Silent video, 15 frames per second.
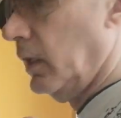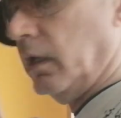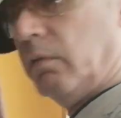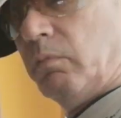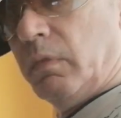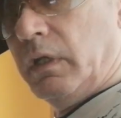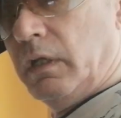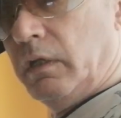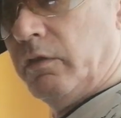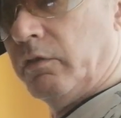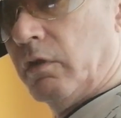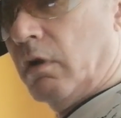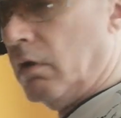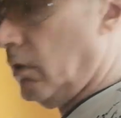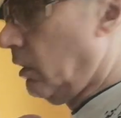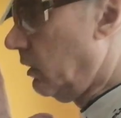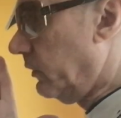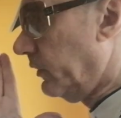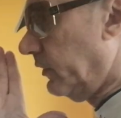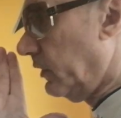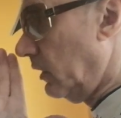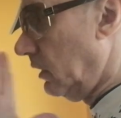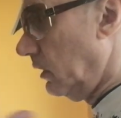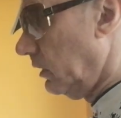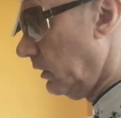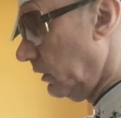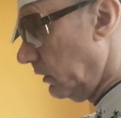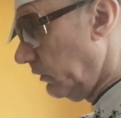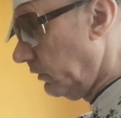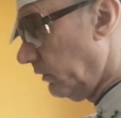It means all
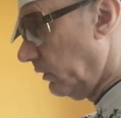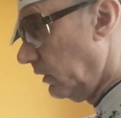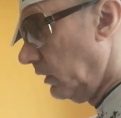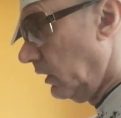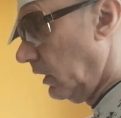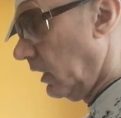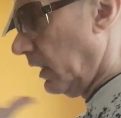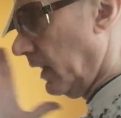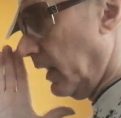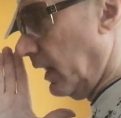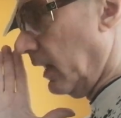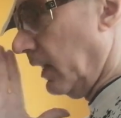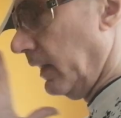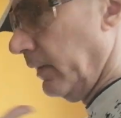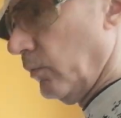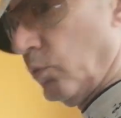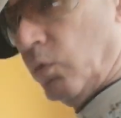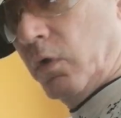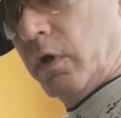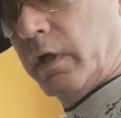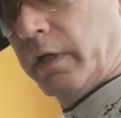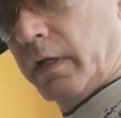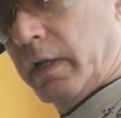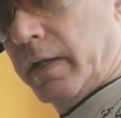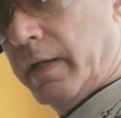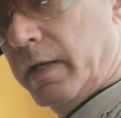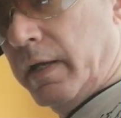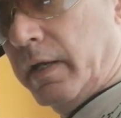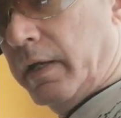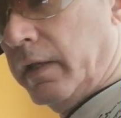cylinders are in one
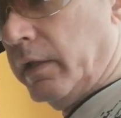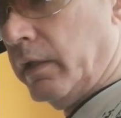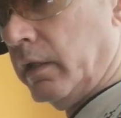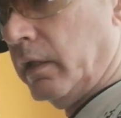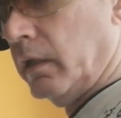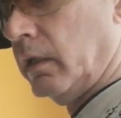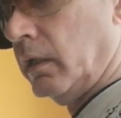line.